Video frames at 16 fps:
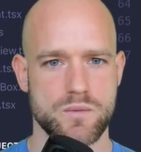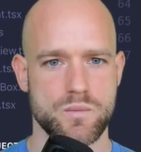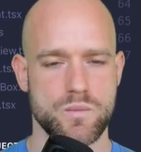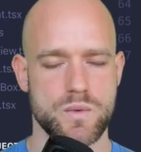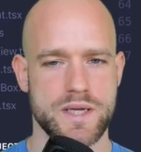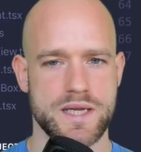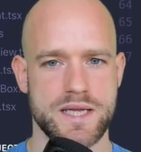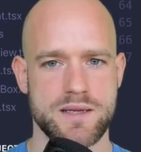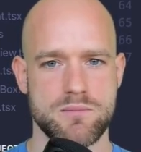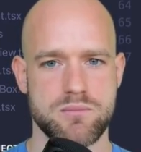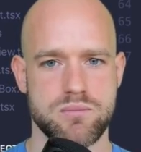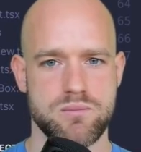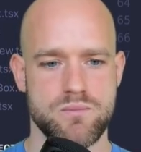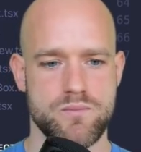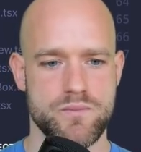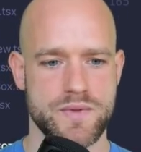We
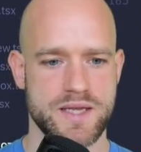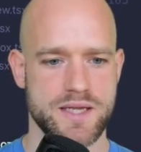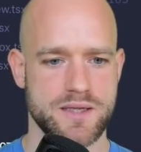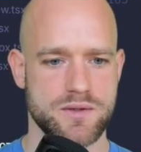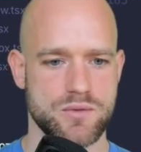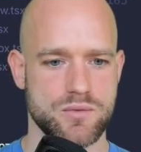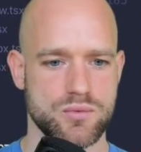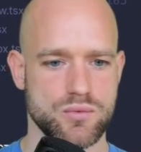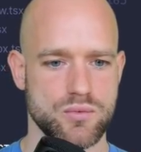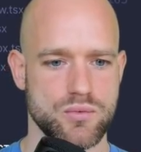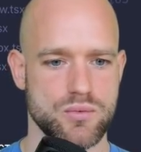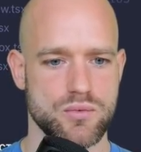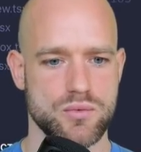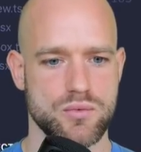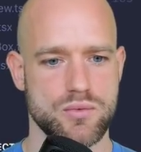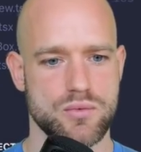need to
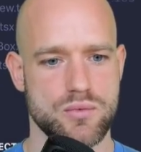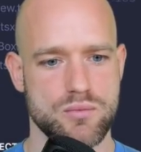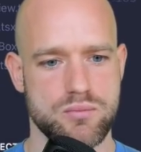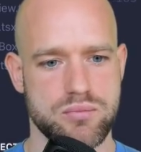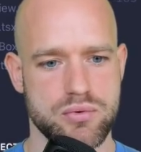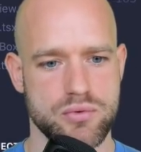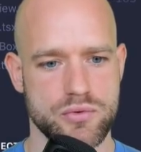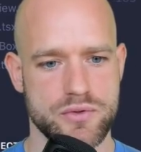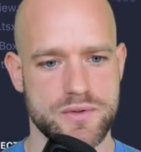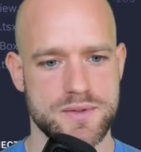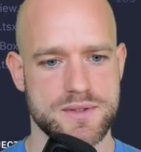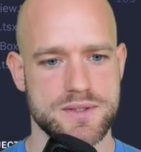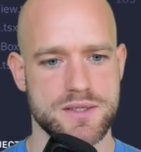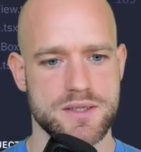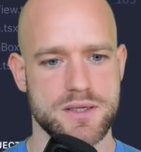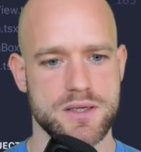
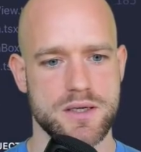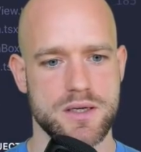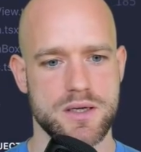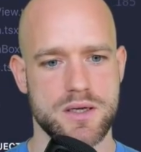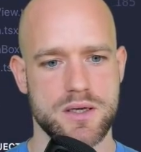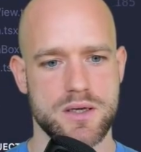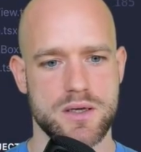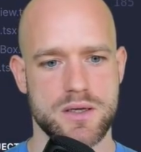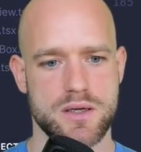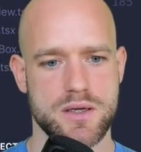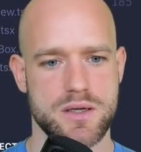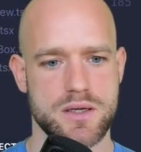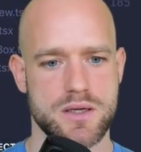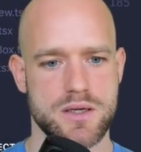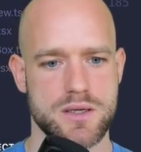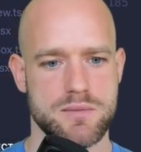put
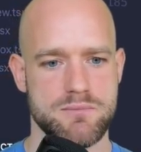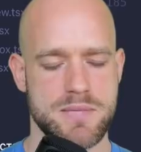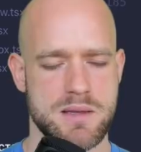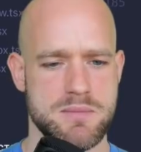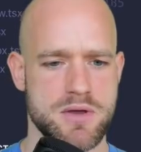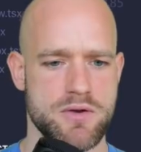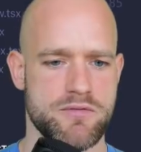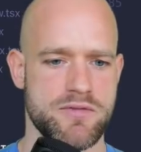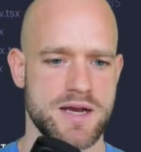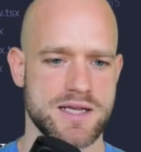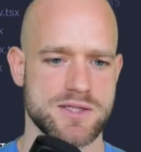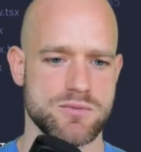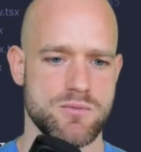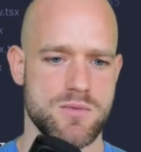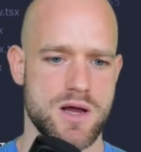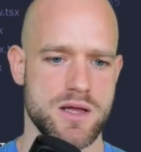maybe a
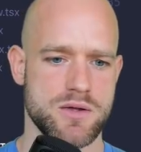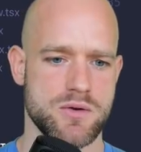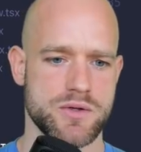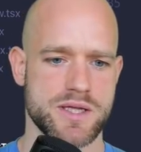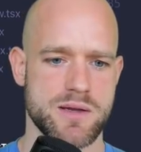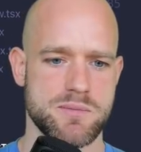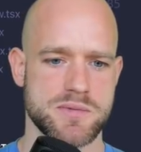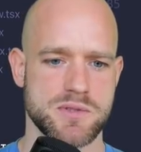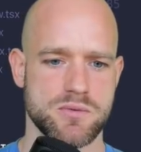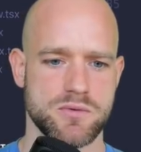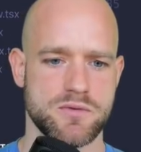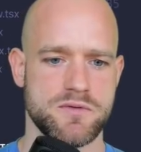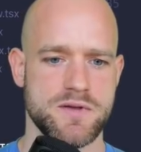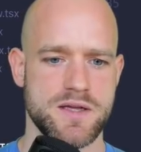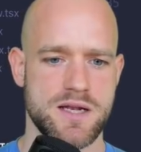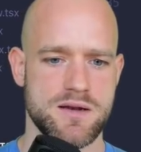flex one or an absolute
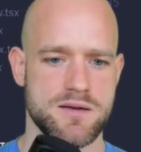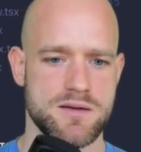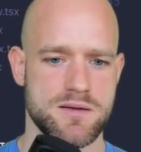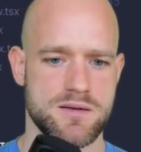fill.